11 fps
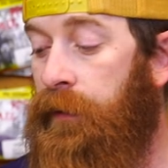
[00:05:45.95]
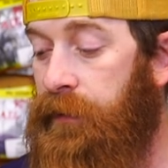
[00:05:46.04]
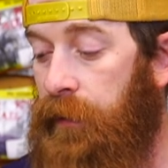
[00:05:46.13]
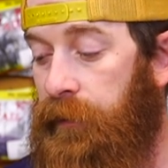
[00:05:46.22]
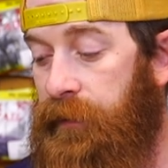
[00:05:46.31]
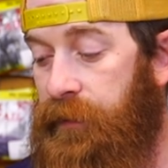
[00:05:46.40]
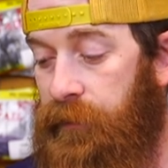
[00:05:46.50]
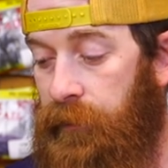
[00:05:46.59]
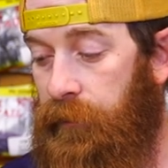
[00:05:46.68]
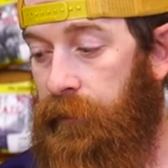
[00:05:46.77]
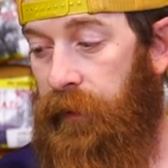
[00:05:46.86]
So these
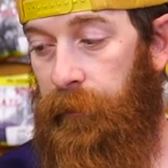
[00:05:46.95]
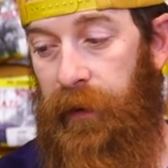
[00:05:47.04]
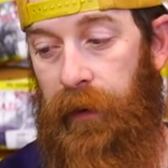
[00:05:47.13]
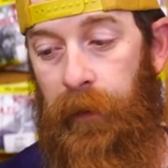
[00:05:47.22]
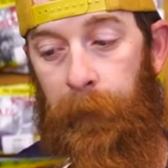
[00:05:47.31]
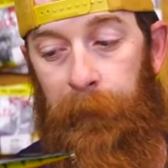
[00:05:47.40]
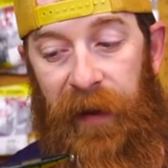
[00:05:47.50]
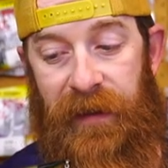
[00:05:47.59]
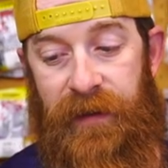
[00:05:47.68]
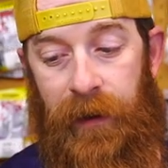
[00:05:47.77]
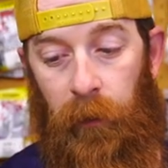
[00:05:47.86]
are going to be
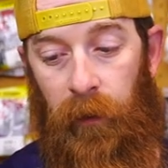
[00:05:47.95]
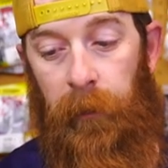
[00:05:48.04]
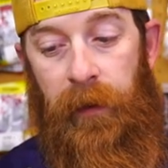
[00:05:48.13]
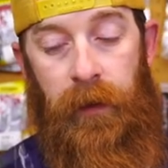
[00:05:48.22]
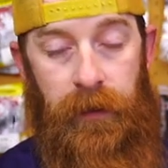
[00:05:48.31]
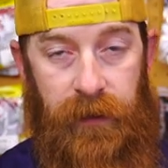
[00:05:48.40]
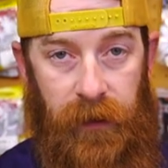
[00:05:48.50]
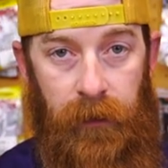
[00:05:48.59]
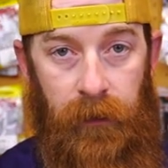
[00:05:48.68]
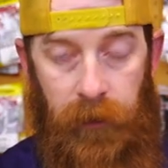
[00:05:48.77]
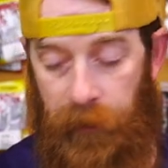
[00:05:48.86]
baits that I will be
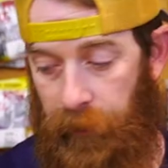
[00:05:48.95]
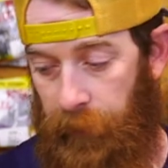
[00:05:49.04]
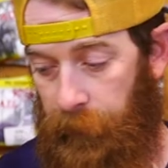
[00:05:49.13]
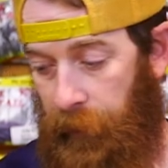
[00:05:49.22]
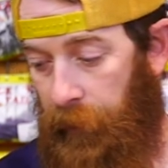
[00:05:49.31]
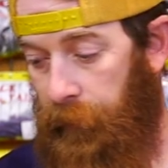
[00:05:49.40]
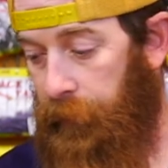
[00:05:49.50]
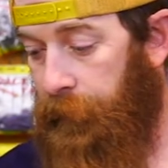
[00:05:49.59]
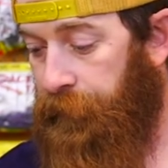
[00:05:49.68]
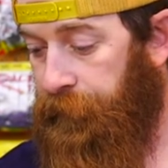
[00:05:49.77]
using year-round.